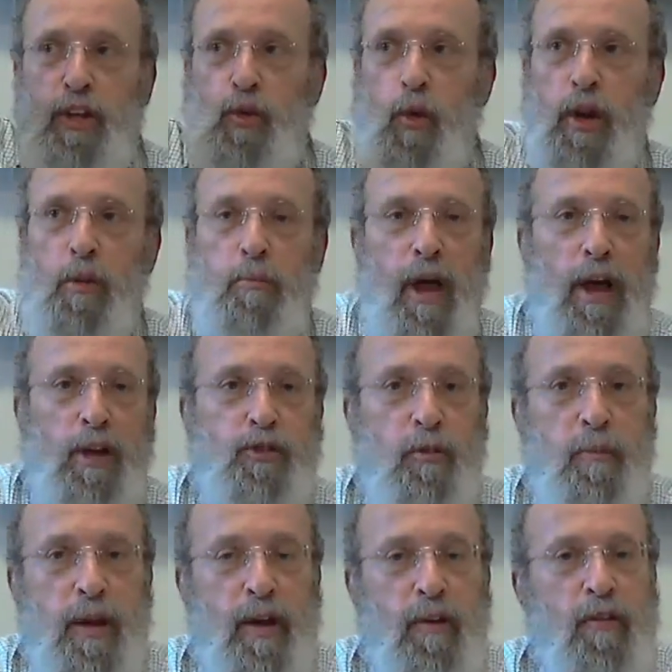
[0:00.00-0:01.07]
20 blocks from
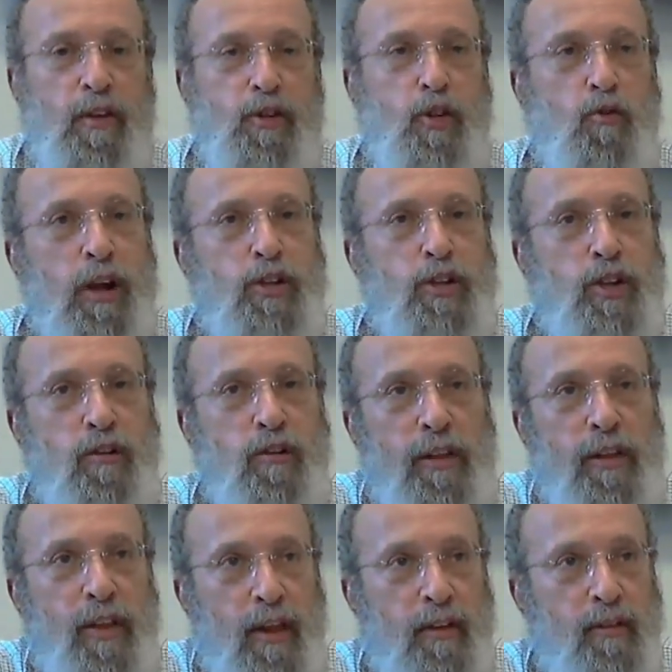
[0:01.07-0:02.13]
here, there's a
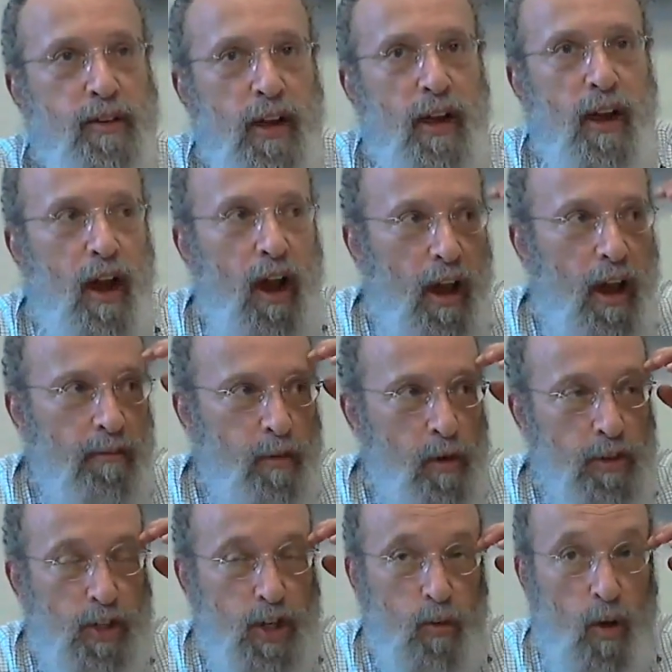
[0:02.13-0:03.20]
restaurant that every
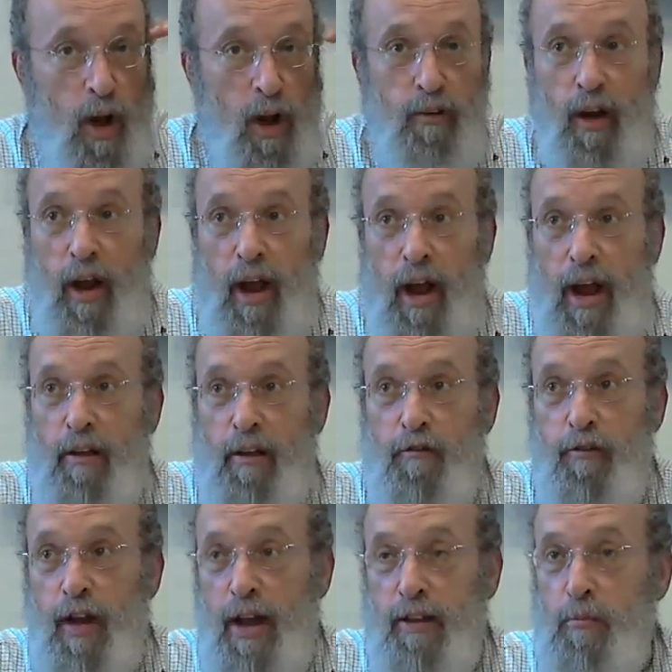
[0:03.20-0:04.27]
once in a while I have
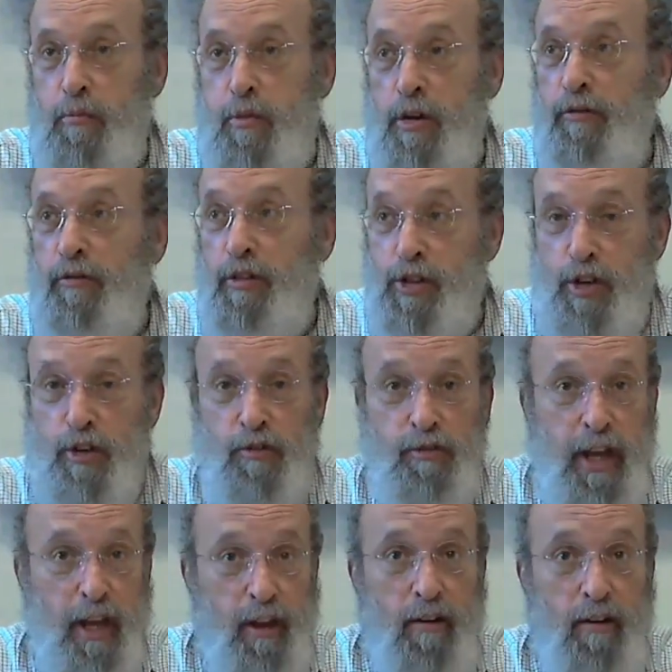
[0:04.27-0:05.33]
had the privilege of
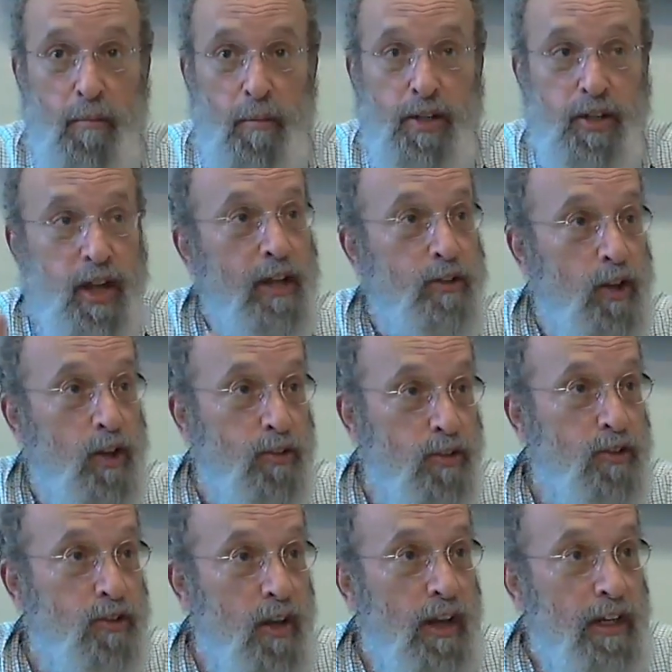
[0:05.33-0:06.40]
taking Rabbi
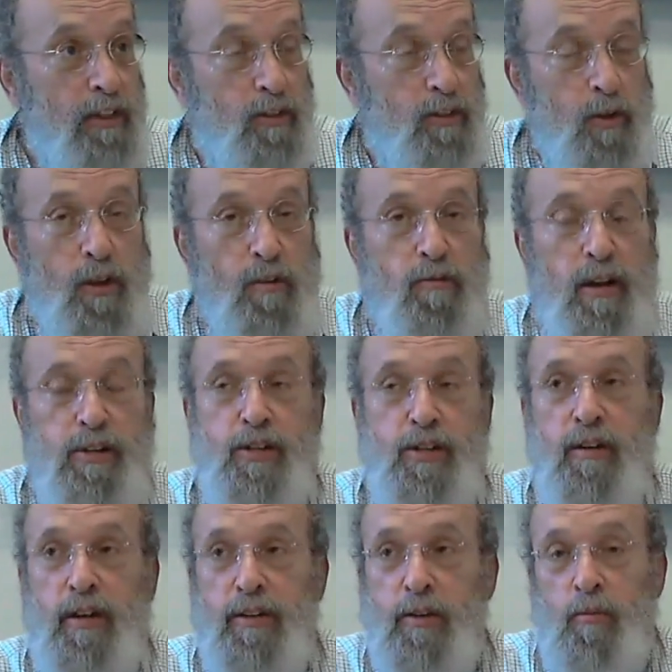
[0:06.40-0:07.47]
Steinsaltz to the
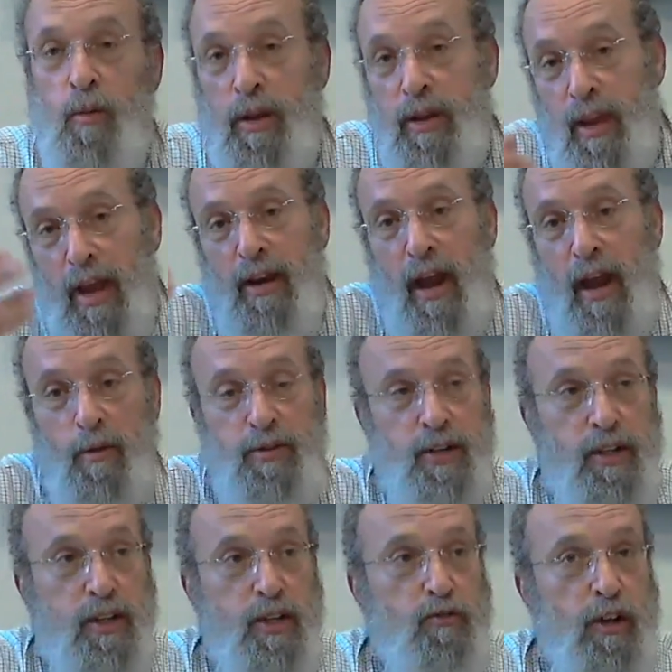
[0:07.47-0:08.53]
restaurant. And one night I was
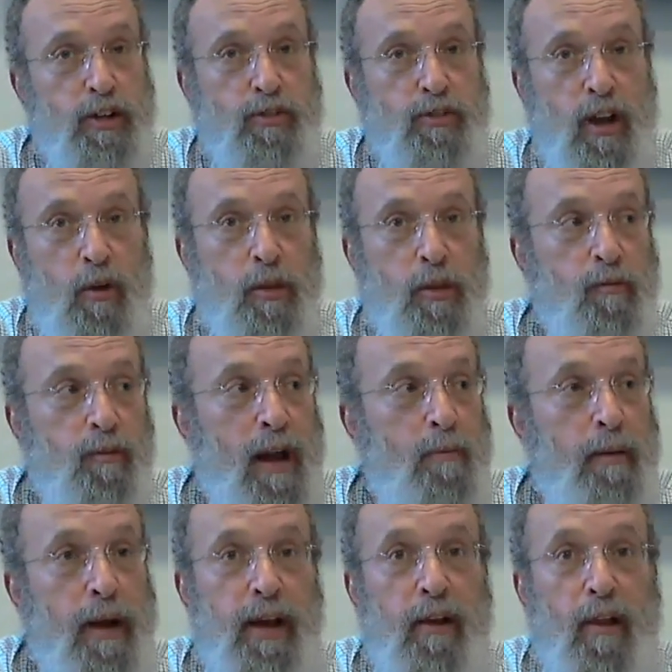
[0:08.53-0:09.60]
at this restaurant with the
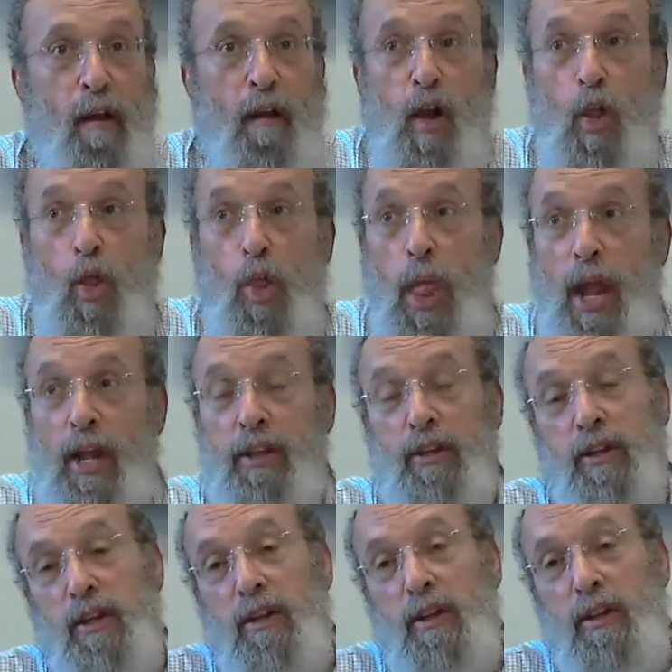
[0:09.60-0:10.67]
rabbi,
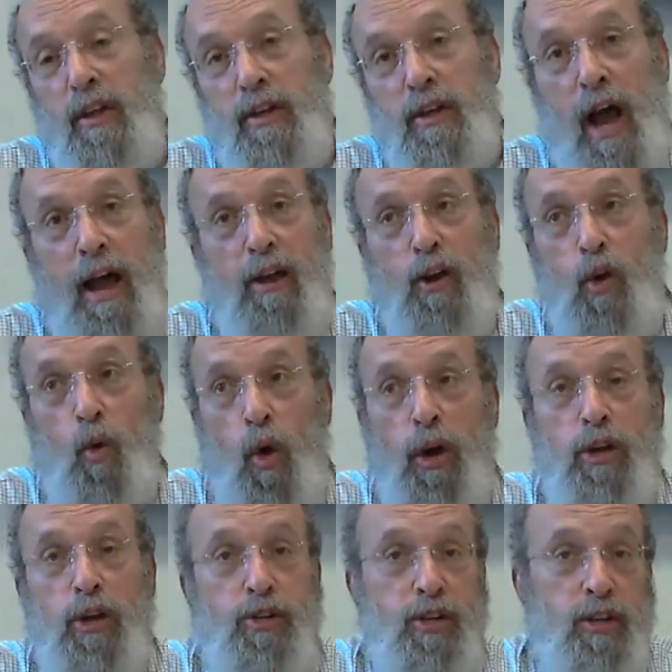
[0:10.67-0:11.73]
and the guy who
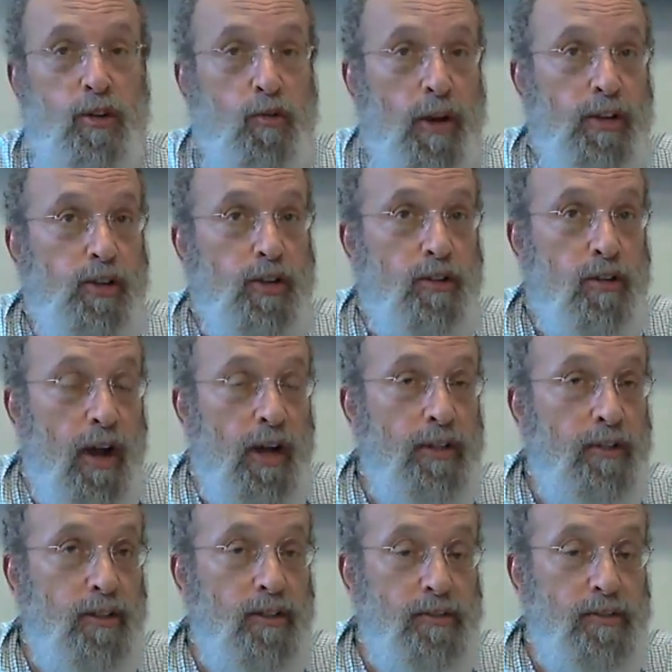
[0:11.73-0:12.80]
works in the restaurant,